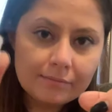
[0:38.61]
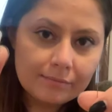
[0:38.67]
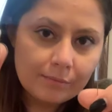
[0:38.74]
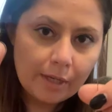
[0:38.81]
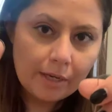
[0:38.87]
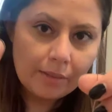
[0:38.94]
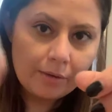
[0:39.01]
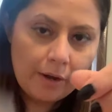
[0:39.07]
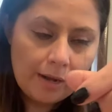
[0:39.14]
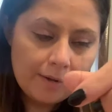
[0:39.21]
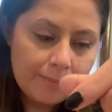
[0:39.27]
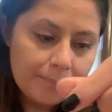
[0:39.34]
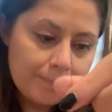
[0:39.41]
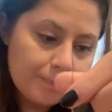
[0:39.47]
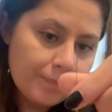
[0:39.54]
White thread.
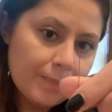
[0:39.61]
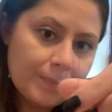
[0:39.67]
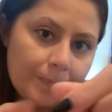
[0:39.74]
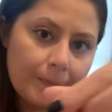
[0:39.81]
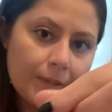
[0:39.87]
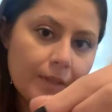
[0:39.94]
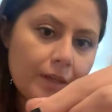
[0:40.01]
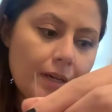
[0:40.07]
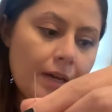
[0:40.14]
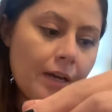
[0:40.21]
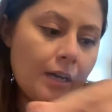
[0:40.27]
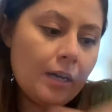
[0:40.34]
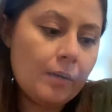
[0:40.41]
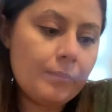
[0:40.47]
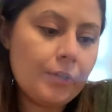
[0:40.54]

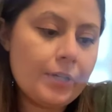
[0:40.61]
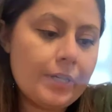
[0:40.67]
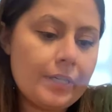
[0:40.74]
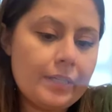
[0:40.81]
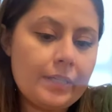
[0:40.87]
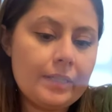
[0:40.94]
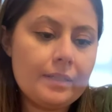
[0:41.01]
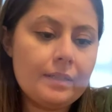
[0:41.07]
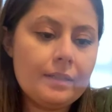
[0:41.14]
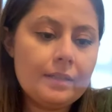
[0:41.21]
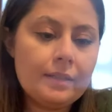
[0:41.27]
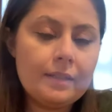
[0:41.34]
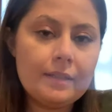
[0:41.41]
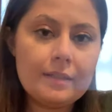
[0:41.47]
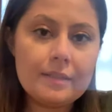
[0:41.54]
You're going to need
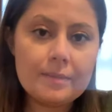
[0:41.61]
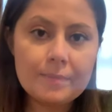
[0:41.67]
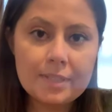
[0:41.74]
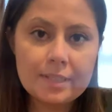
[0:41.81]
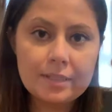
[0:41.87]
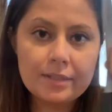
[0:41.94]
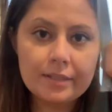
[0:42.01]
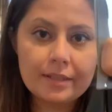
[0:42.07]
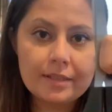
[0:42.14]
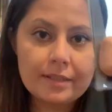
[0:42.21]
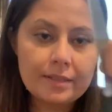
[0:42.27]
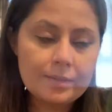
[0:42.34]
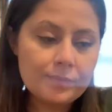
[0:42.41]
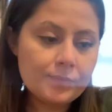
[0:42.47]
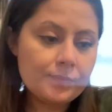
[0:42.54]
some
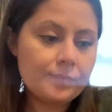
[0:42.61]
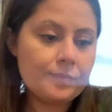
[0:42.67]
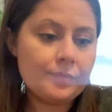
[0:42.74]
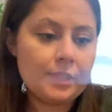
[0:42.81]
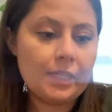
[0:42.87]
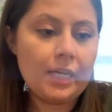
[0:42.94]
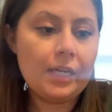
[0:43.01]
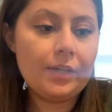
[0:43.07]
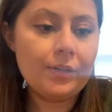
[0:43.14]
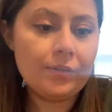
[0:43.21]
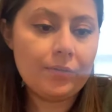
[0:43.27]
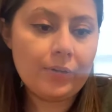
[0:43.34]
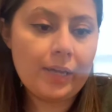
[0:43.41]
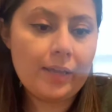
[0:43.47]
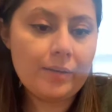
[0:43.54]
scissors to cut your
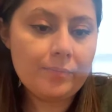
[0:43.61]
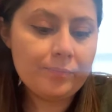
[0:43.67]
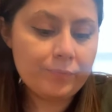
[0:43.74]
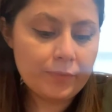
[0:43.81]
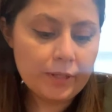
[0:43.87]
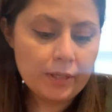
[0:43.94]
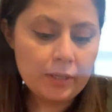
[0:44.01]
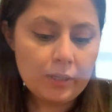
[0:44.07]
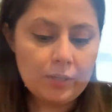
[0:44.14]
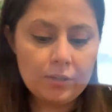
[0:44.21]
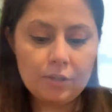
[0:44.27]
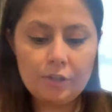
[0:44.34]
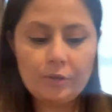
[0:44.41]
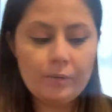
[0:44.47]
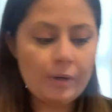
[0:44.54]
thread.
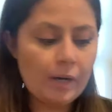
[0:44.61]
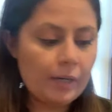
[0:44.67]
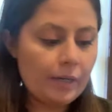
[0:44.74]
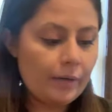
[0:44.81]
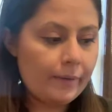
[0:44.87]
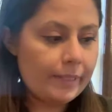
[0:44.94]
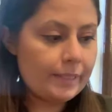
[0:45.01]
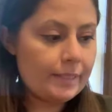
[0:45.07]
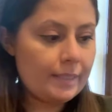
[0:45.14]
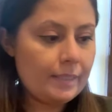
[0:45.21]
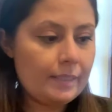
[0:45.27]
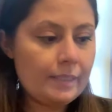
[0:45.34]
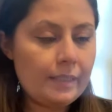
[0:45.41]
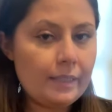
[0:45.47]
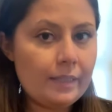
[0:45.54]
You are going to
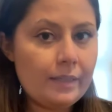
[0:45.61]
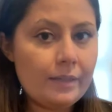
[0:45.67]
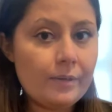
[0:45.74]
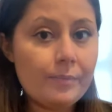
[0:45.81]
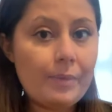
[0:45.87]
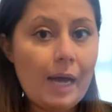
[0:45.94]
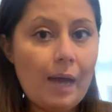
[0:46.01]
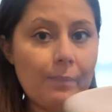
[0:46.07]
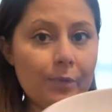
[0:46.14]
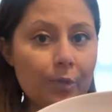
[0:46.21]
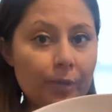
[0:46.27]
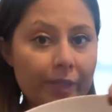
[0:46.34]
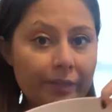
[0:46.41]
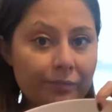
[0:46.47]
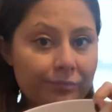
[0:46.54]
need
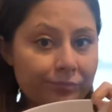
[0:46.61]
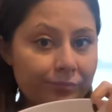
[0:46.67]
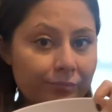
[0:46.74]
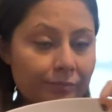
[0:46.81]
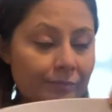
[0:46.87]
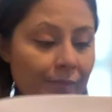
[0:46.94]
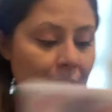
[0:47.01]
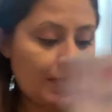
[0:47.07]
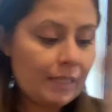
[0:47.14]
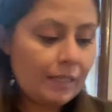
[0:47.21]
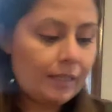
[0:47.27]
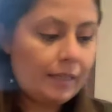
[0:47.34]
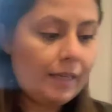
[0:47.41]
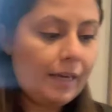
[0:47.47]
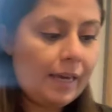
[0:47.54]
popcorn,
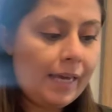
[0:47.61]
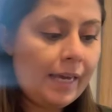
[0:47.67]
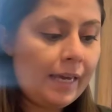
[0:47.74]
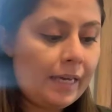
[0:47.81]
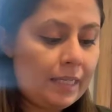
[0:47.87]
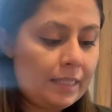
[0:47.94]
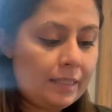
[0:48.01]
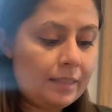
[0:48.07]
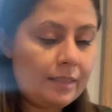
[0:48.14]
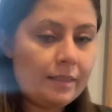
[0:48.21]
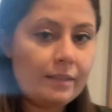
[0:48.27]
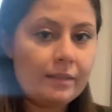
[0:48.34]
and